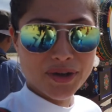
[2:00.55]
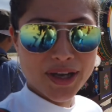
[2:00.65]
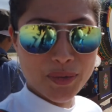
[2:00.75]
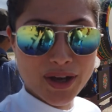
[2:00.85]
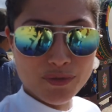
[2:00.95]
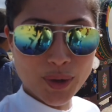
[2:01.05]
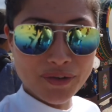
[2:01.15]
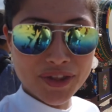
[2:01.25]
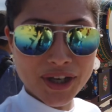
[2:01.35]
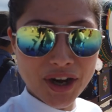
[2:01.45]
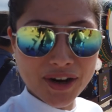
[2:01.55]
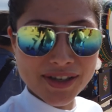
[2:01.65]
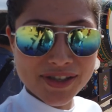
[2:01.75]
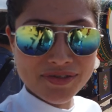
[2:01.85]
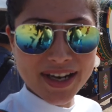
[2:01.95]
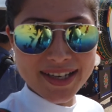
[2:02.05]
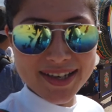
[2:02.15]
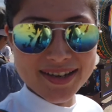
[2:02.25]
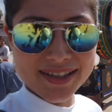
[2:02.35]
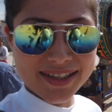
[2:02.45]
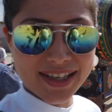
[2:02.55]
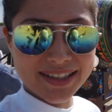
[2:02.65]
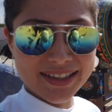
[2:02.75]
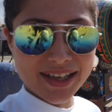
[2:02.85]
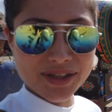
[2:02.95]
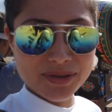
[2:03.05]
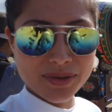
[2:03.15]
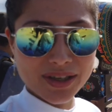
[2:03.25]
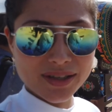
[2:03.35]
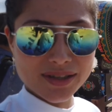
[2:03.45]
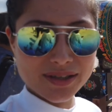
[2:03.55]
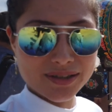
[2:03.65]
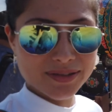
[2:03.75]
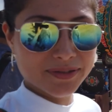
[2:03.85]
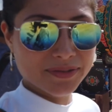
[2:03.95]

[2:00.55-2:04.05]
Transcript: Okay, we have one of the guards right here standing next to us.